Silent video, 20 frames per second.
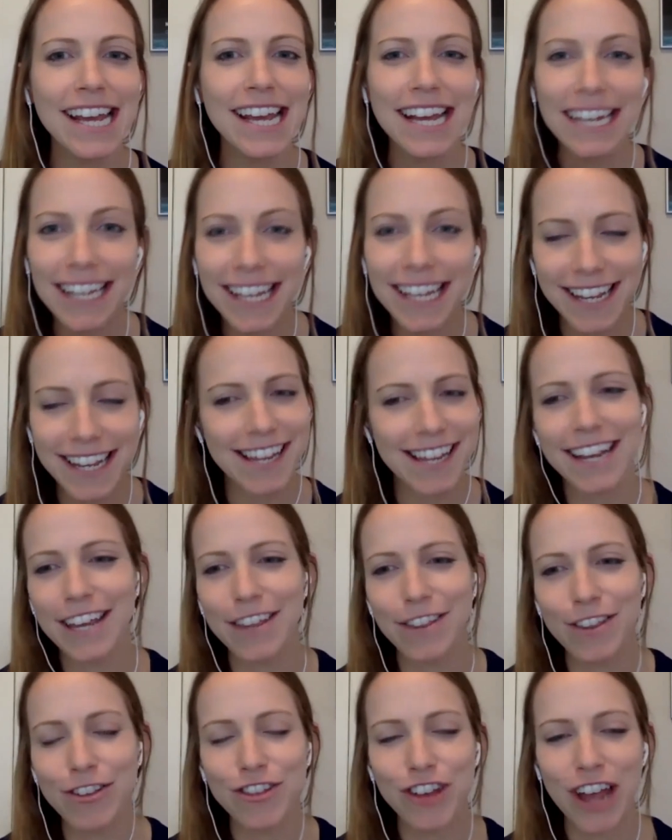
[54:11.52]
Ying
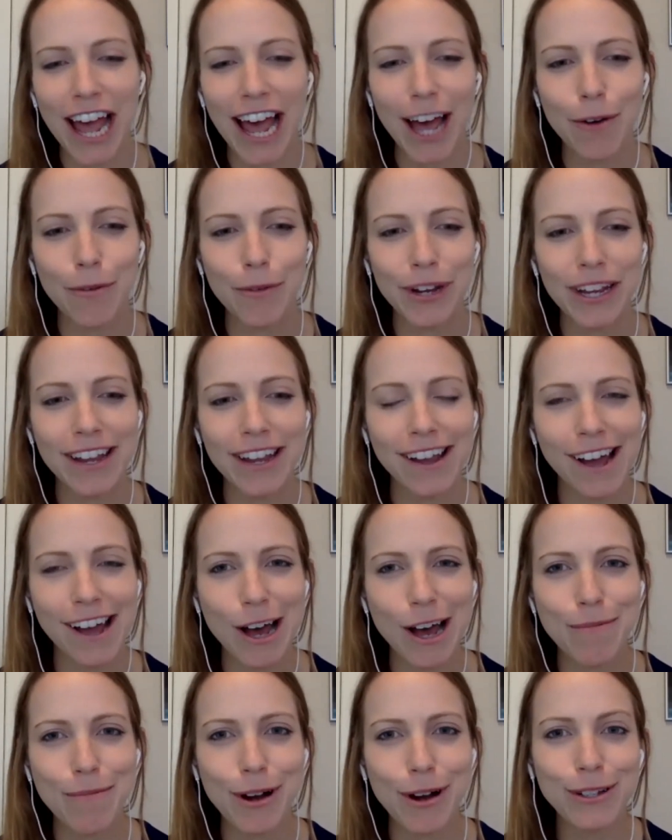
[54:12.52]
in the chat. We
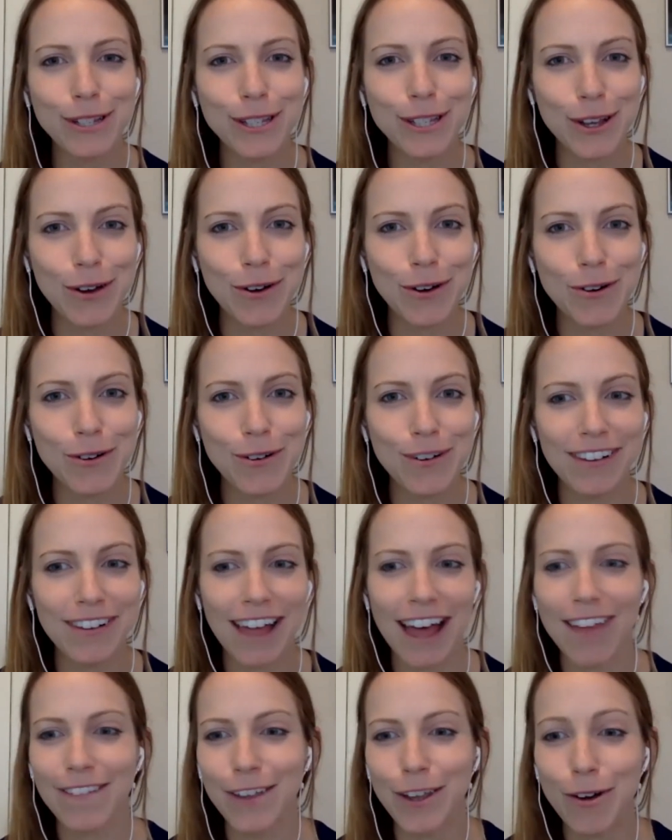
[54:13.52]
are so
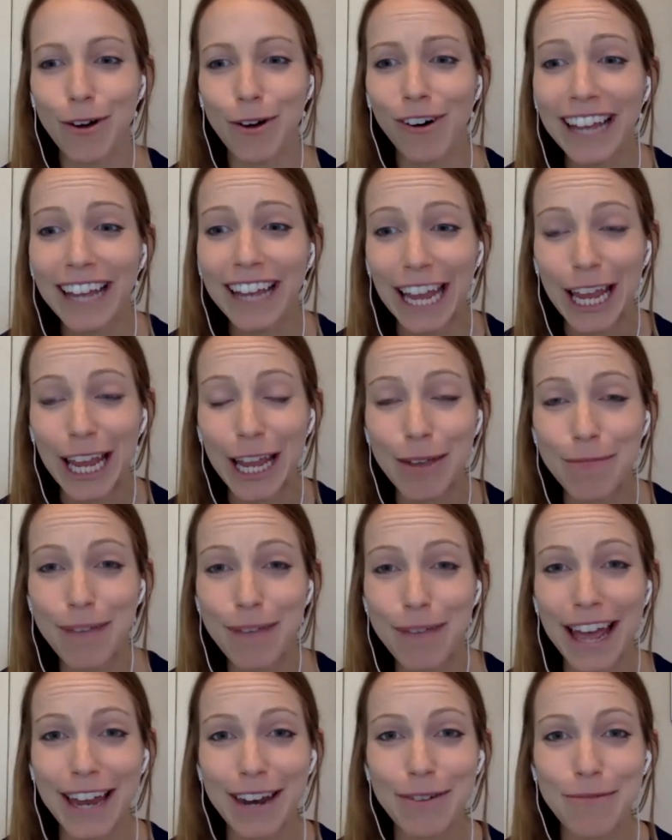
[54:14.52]
glad that you all came
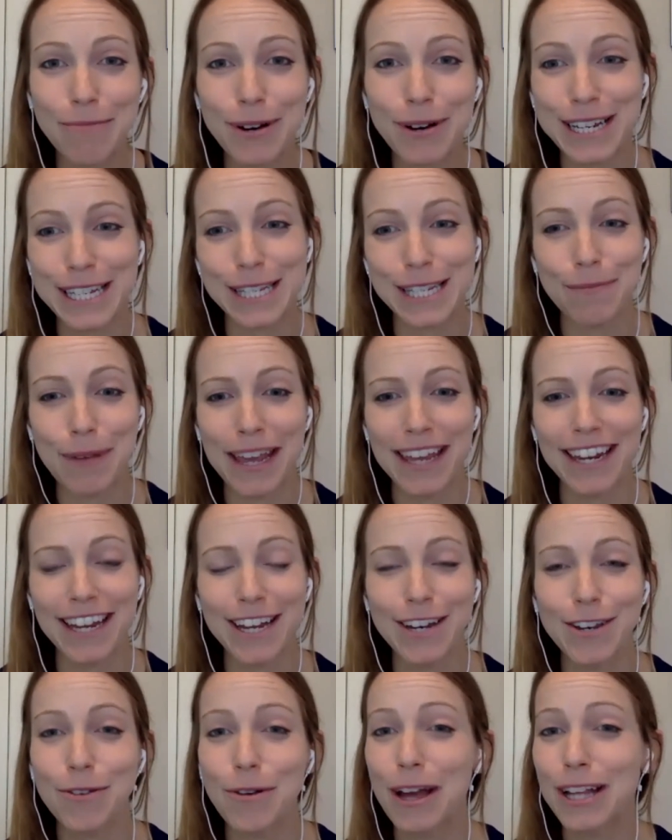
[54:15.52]
and
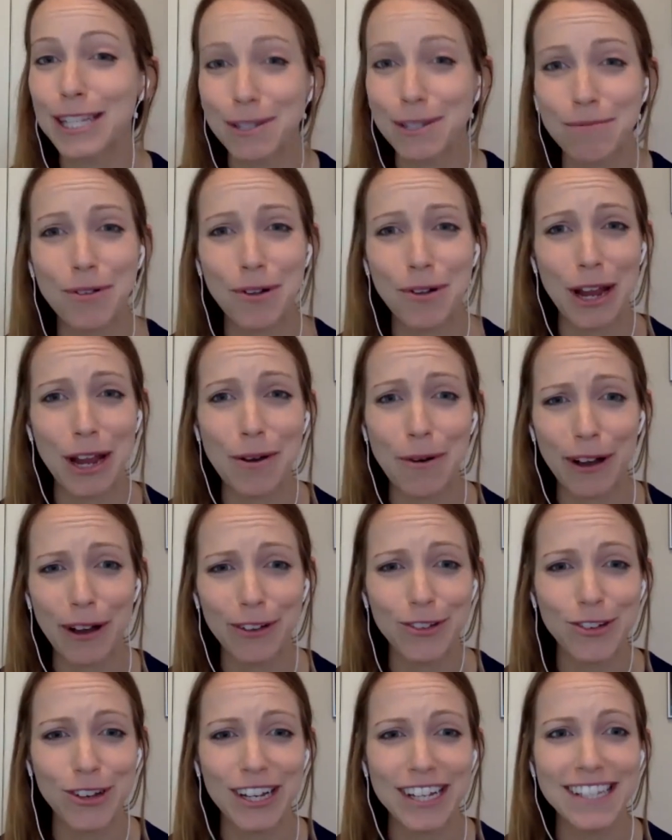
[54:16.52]
participated. You had some great
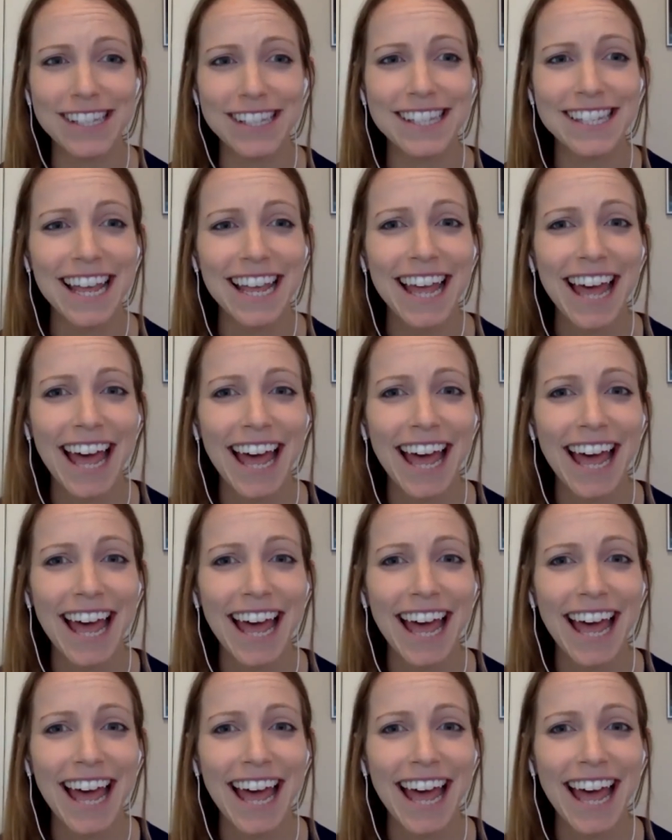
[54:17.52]
questions.